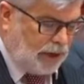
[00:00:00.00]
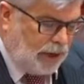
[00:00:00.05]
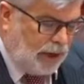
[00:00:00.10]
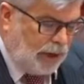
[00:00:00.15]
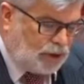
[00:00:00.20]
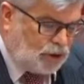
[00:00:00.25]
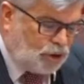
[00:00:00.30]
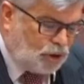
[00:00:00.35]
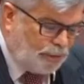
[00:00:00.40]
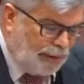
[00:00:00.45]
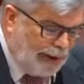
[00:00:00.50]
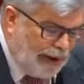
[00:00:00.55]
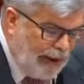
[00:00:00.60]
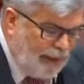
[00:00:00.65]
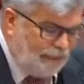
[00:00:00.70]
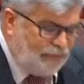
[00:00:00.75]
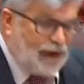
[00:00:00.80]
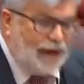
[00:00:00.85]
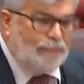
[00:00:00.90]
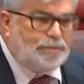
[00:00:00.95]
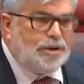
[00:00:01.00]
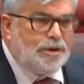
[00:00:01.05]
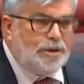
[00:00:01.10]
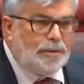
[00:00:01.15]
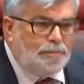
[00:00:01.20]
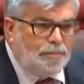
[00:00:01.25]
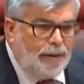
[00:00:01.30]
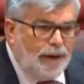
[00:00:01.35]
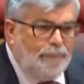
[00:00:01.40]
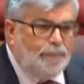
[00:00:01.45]
It should be left up to
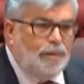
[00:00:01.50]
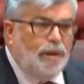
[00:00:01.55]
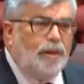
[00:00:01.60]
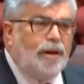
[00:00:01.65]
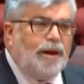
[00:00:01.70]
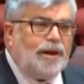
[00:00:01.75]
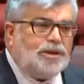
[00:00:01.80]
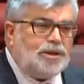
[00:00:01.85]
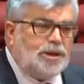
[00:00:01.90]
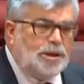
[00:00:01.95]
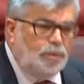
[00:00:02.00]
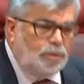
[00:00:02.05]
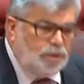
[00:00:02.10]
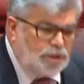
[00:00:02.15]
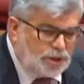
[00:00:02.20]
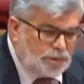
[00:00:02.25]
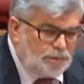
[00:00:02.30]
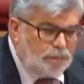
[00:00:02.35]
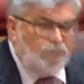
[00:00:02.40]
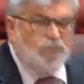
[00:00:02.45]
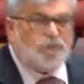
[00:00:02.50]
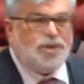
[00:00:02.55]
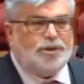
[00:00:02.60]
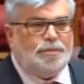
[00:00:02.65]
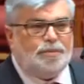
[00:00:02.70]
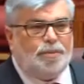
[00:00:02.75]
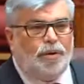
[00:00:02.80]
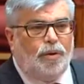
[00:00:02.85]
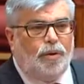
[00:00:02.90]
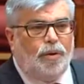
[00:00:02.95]
the people that are actually
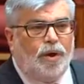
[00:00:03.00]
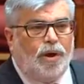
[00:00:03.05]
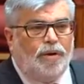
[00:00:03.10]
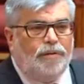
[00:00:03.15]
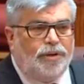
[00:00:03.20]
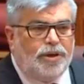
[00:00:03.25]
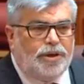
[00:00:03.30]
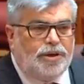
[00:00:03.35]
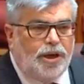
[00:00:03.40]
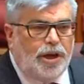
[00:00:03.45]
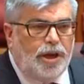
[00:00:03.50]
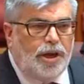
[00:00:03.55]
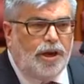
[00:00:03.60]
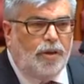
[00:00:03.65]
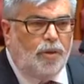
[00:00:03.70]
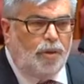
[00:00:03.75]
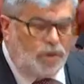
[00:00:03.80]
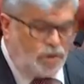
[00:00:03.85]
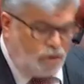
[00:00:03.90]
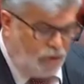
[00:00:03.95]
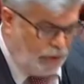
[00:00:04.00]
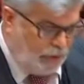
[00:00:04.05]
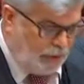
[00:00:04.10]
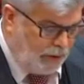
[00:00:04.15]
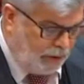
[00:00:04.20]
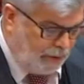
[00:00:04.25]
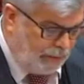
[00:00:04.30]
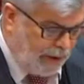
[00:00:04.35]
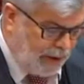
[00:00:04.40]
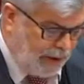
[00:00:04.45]
responsible for dealing with
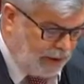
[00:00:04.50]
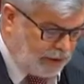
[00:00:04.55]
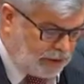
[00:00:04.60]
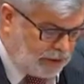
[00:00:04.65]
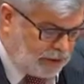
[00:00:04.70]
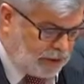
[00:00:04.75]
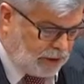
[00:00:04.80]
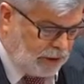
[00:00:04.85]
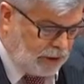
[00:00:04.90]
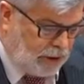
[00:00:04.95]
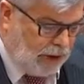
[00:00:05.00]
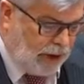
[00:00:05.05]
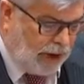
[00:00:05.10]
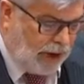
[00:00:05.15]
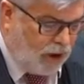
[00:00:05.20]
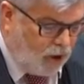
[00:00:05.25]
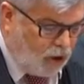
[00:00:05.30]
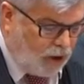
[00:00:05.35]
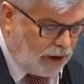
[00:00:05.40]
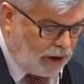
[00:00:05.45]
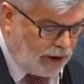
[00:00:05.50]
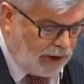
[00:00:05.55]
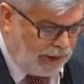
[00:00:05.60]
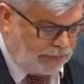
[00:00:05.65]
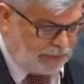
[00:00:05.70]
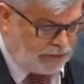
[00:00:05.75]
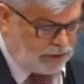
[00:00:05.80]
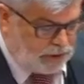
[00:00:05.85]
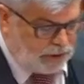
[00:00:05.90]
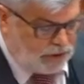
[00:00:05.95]
criminal matters, and not
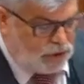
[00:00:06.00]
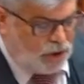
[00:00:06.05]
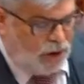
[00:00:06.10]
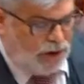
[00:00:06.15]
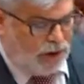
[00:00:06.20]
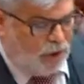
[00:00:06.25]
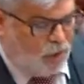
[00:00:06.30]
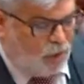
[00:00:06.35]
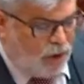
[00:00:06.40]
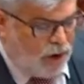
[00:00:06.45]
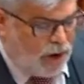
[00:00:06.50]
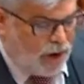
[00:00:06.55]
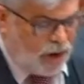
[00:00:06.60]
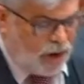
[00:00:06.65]
left to try to